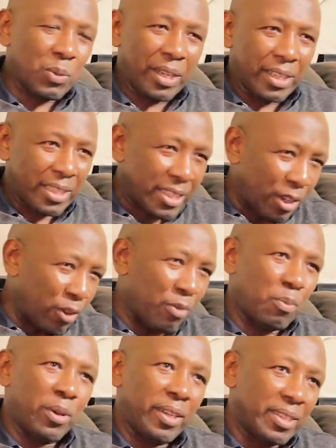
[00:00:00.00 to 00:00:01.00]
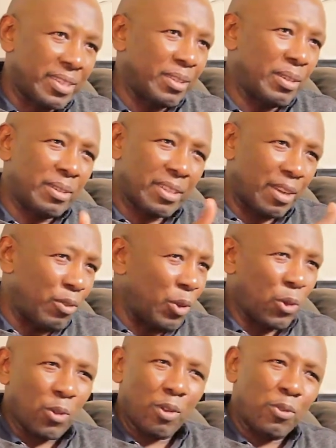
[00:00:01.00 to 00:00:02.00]
We had a check-off point, drive all
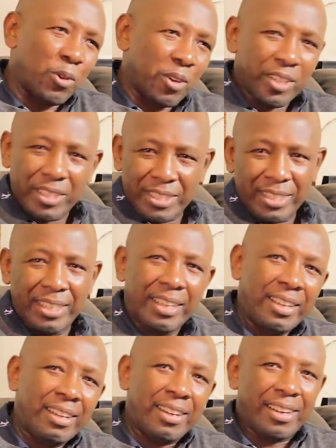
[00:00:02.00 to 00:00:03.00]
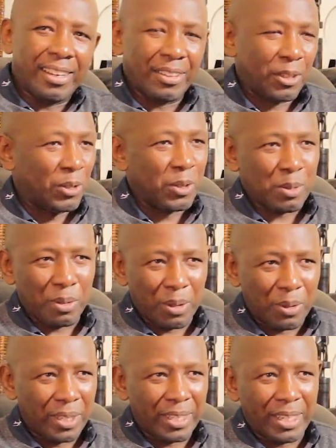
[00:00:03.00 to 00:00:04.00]
through the forest, uh, and there'd always be a
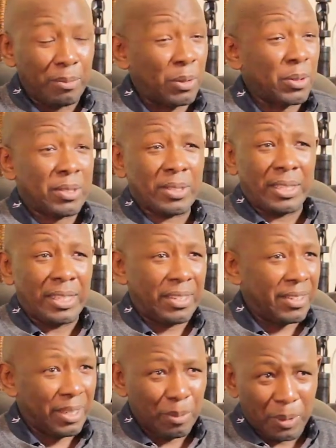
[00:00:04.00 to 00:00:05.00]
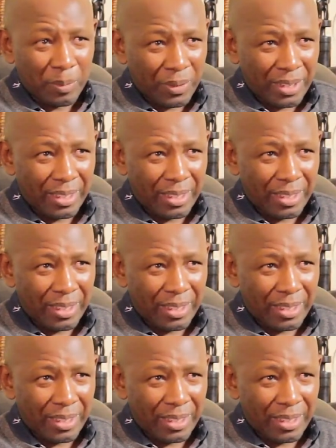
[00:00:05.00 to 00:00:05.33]
winner. I mean, it was incredible.